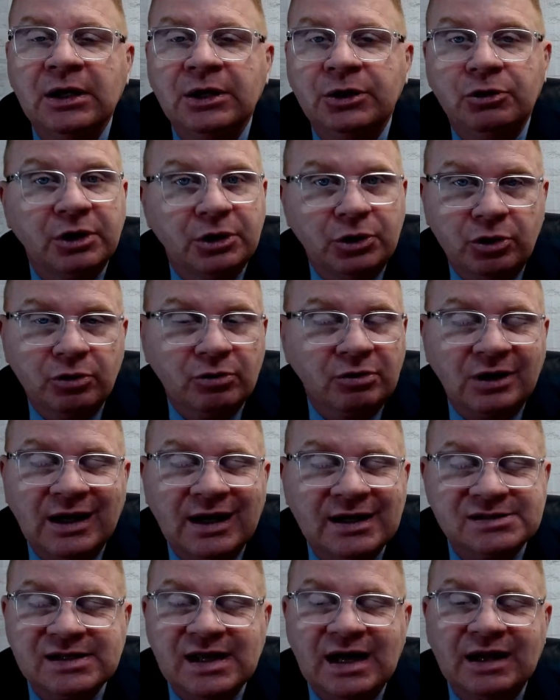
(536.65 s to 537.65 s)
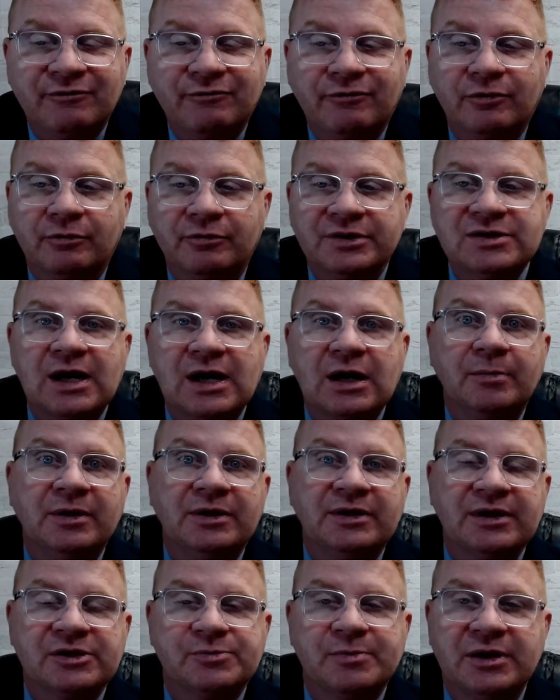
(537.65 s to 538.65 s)
you can utilize that for
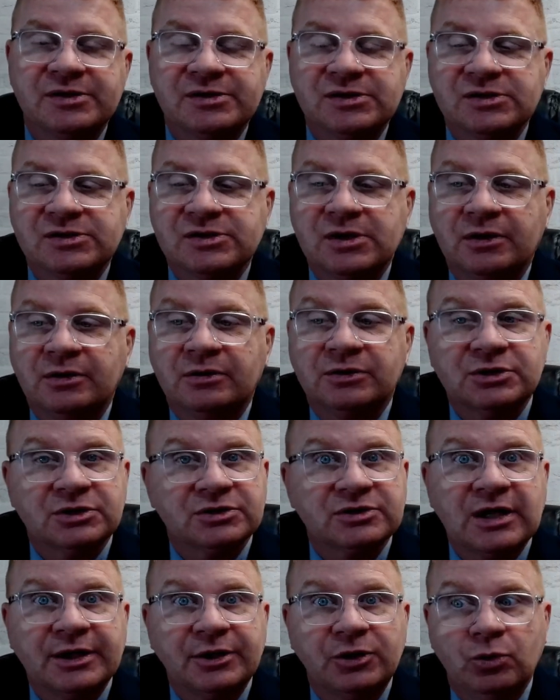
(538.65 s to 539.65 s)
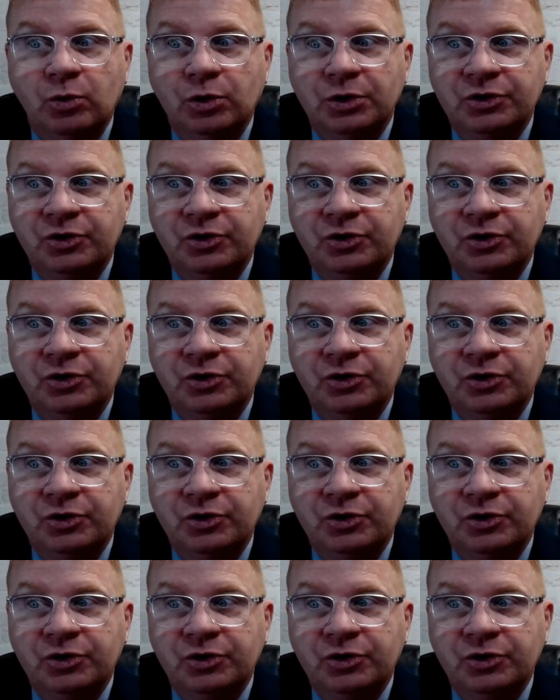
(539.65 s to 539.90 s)
retirement expenses just like you